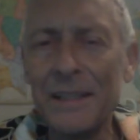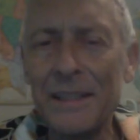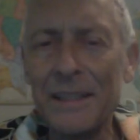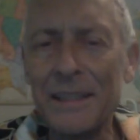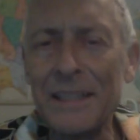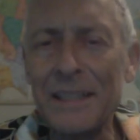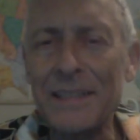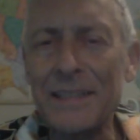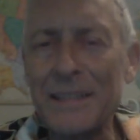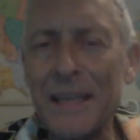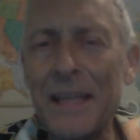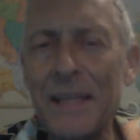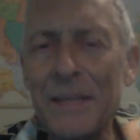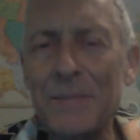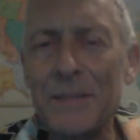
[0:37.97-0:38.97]
He
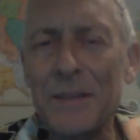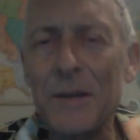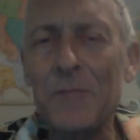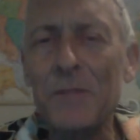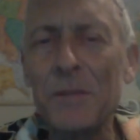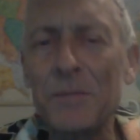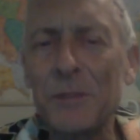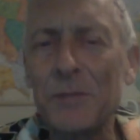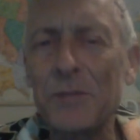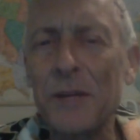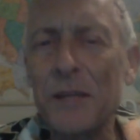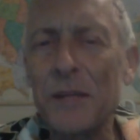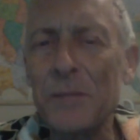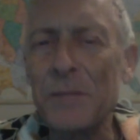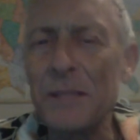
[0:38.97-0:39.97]
set himself up to
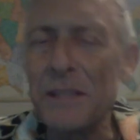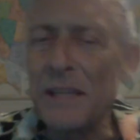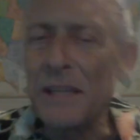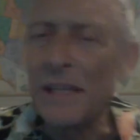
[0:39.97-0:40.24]
try to be the